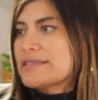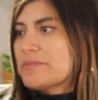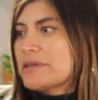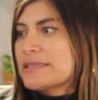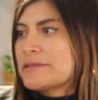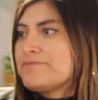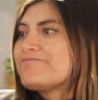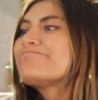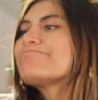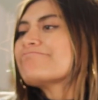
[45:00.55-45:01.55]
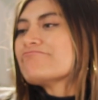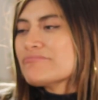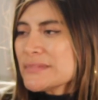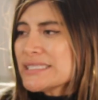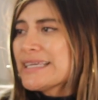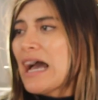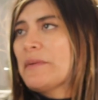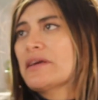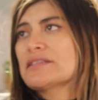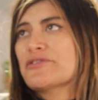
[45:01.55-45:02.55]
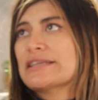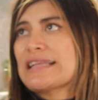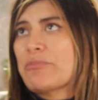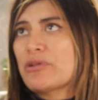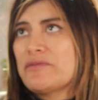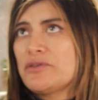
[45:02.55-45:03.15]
recipes. Yeah, because for example, if